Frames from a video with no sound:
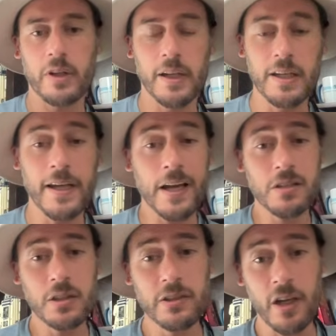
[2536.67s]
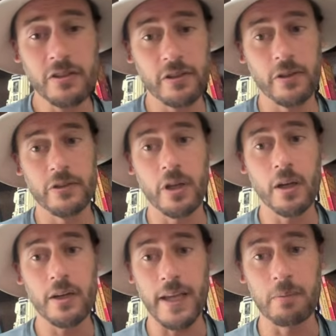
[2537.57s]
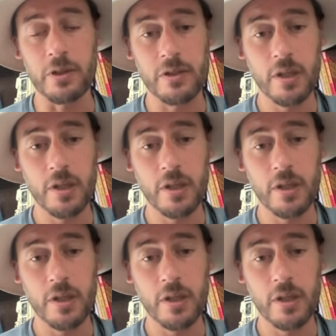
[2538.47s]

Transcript: he actually does a ton of damage.